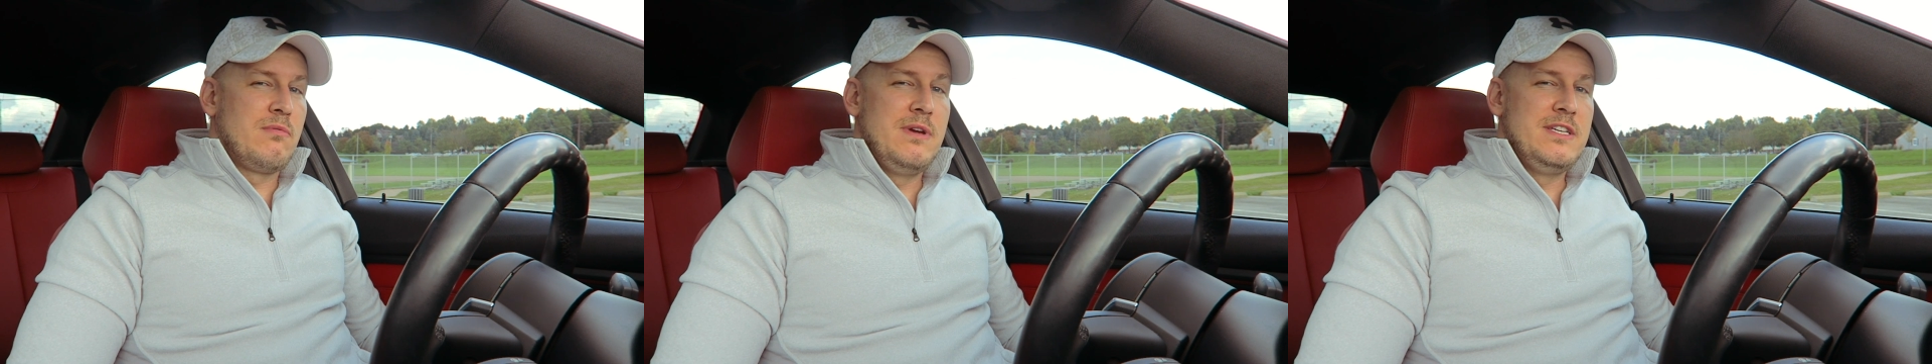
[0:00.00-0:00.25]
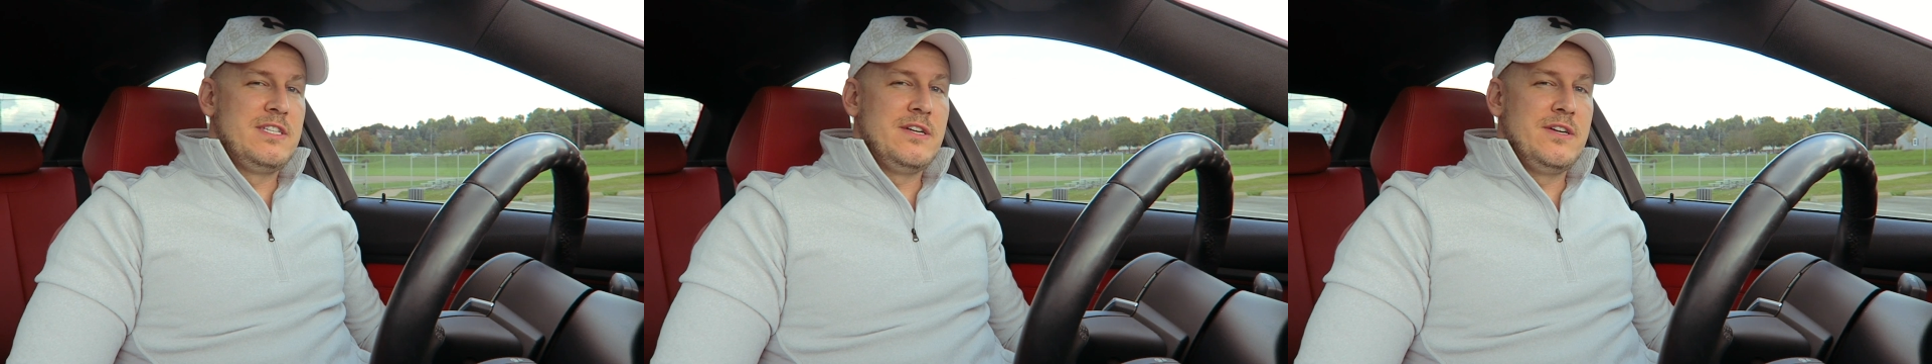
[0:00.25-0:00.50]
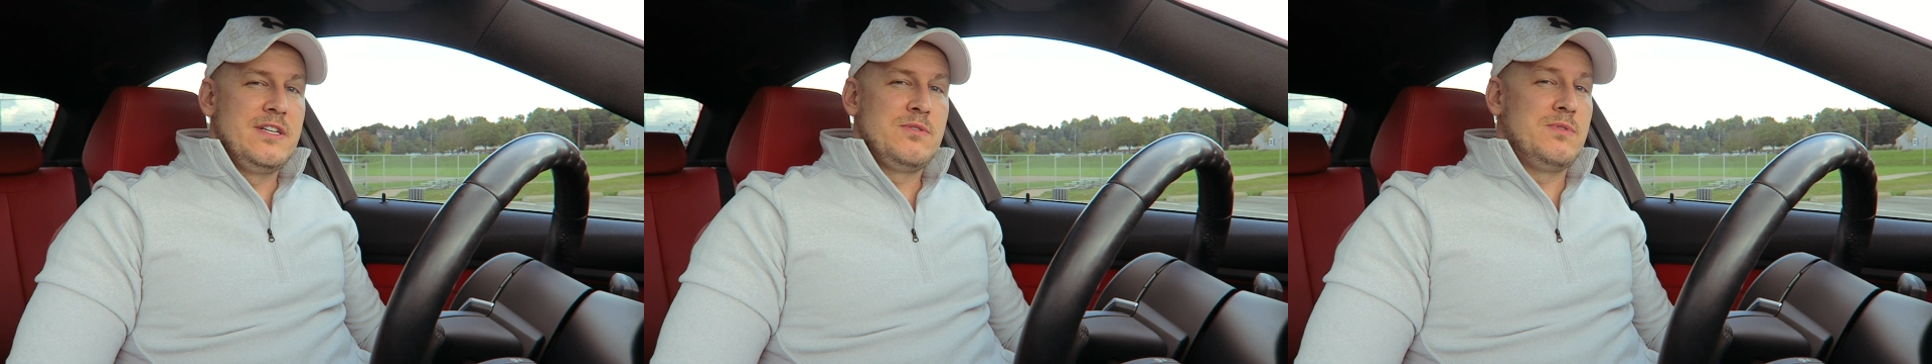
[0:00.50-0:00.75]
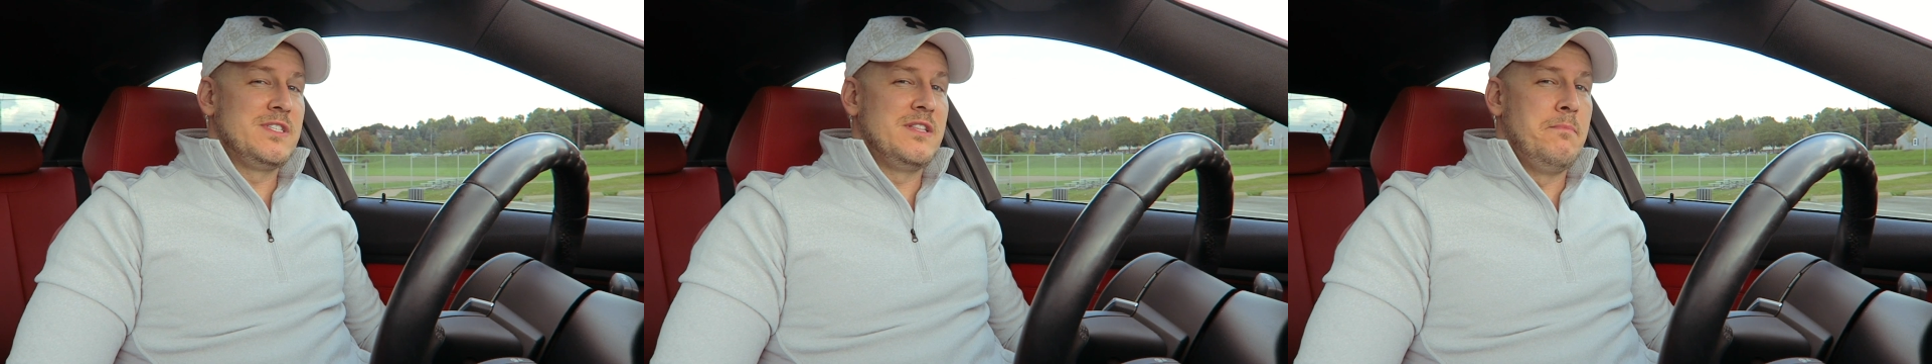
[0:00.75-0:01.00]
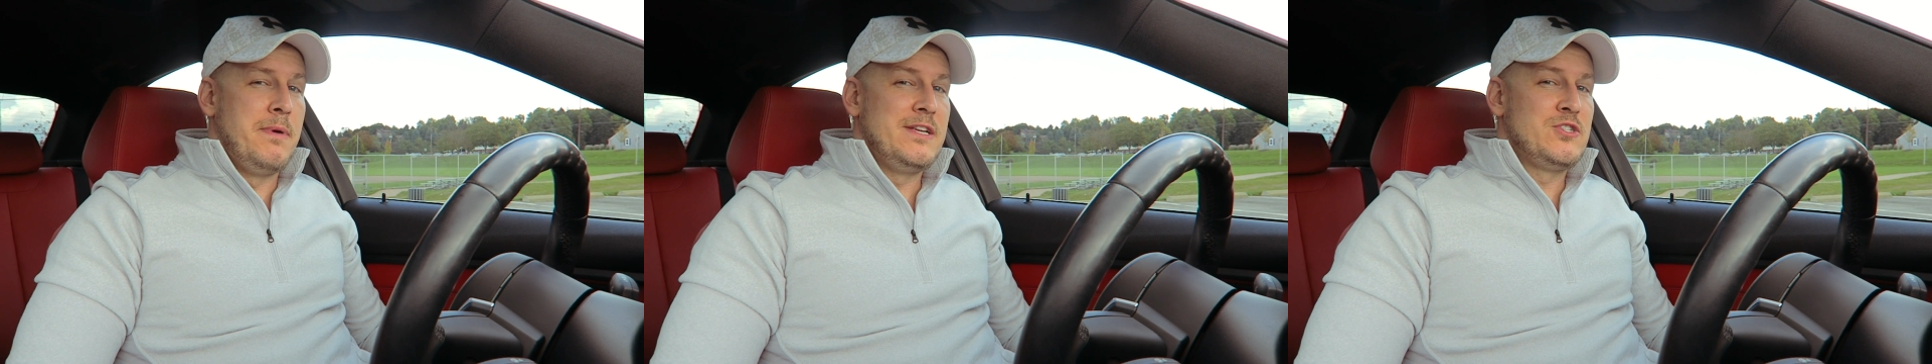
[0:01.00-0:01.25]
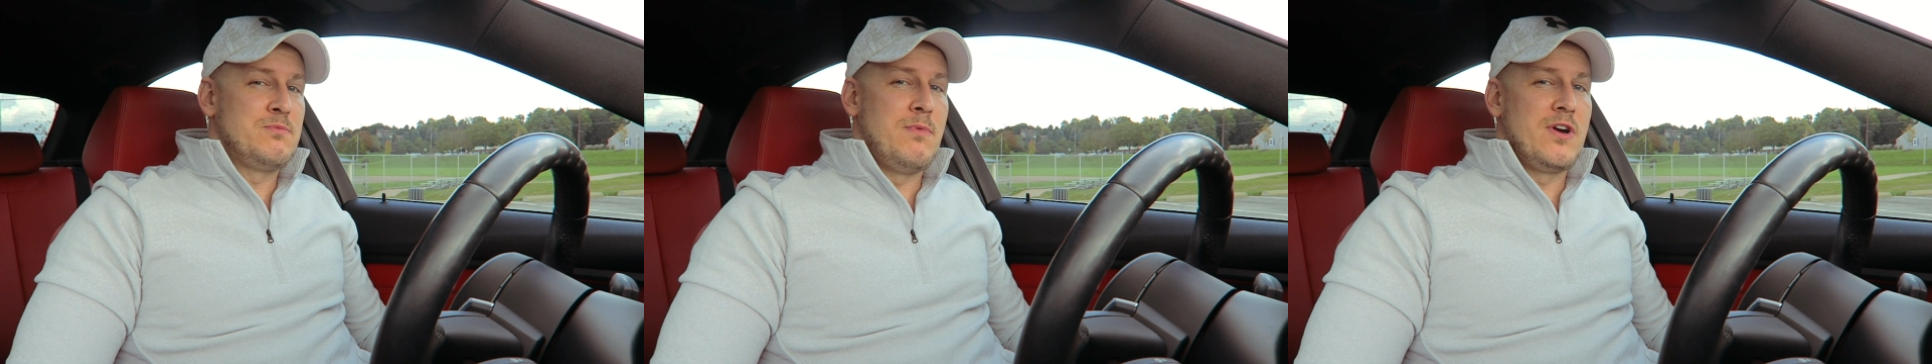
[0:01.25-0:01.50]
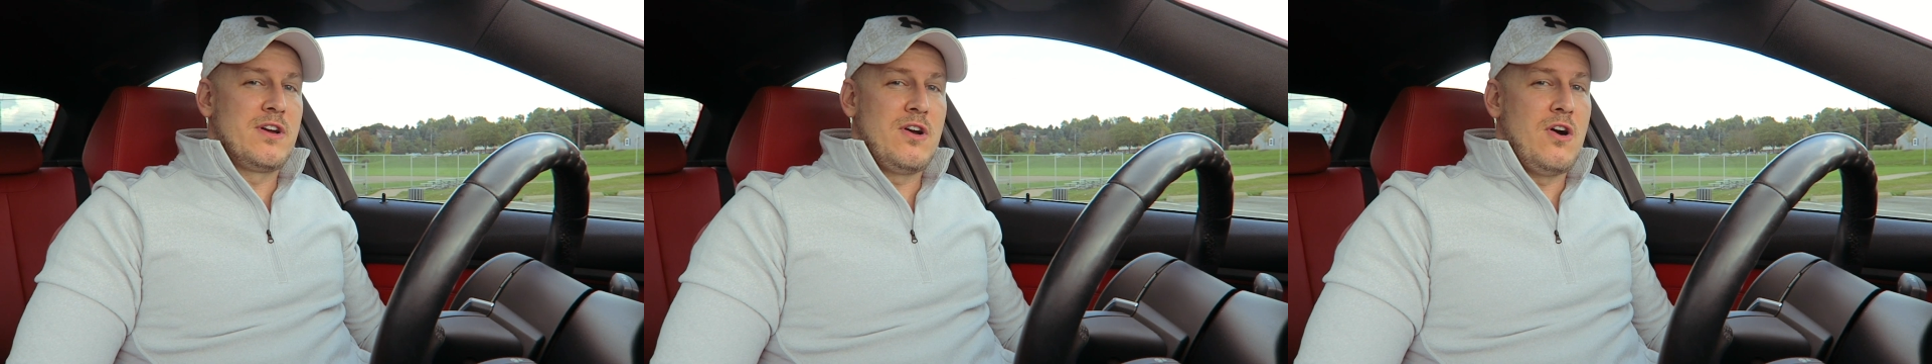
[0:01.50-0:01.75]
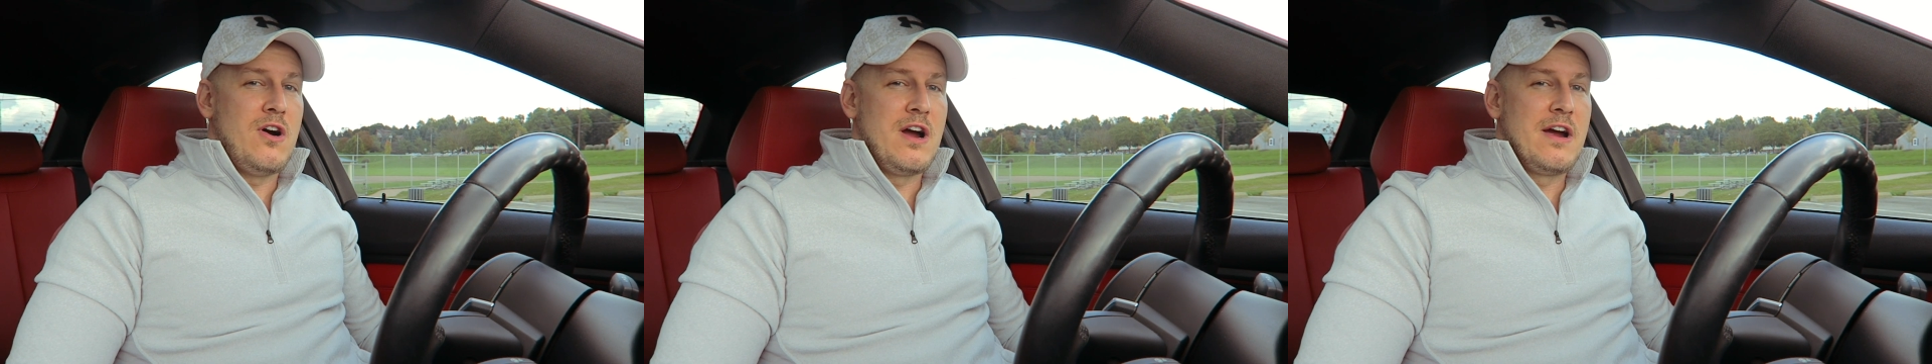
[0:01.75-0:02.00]
3 Series was the benchmark
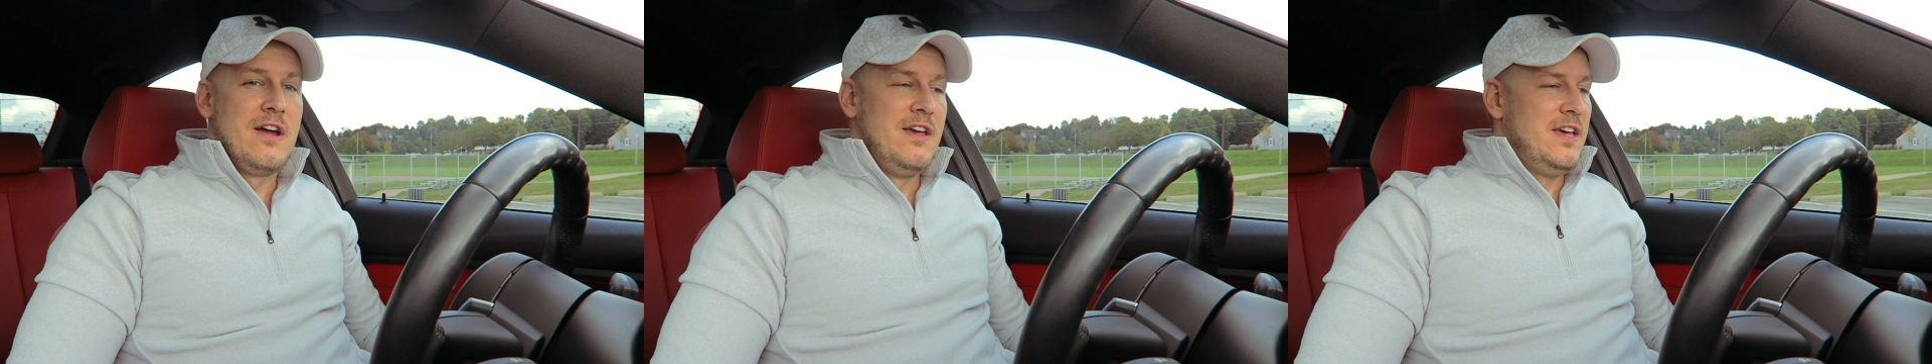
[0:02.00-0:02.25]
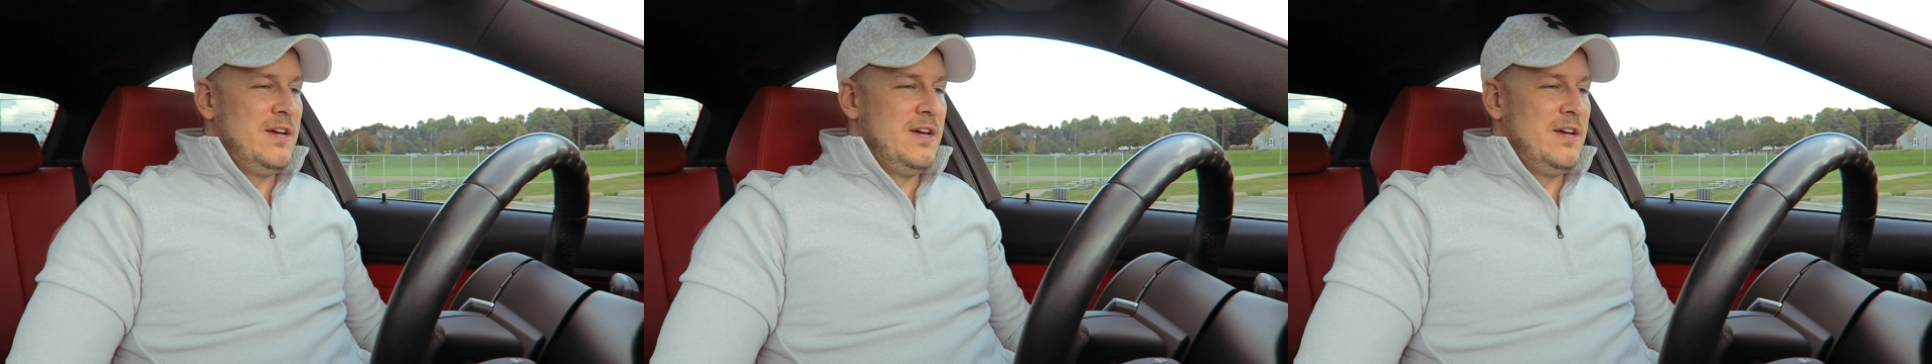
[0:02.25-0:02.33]
car.